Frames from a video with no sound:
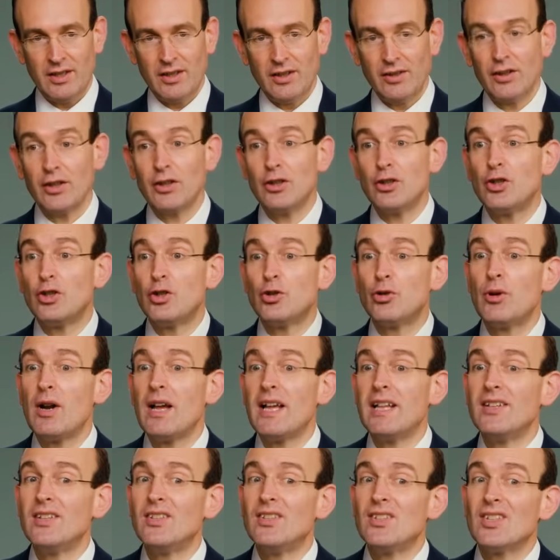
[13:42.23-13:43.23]
that
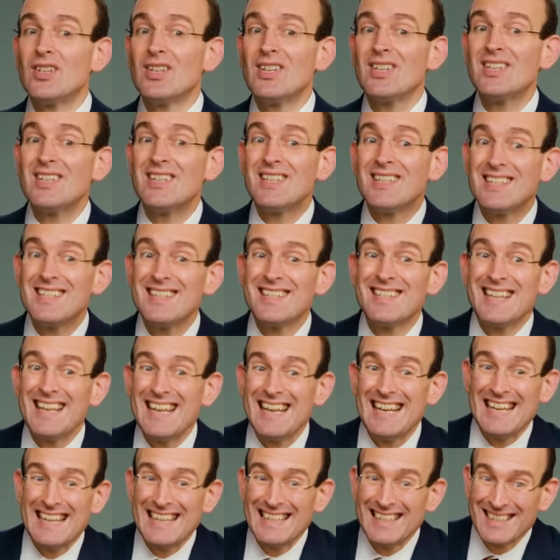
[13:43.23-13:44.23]
dreads
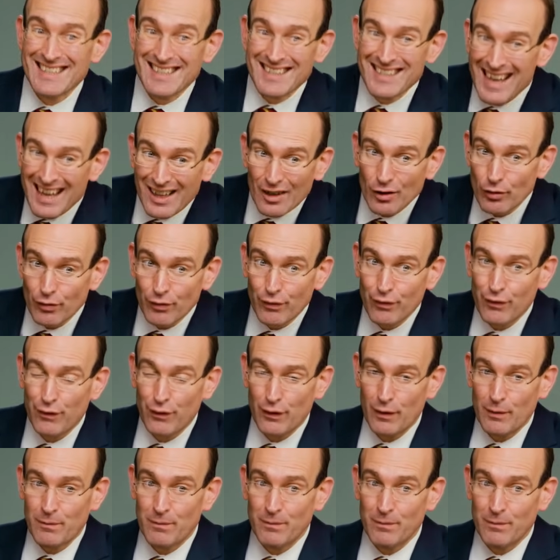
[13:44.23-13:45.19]
sin itself,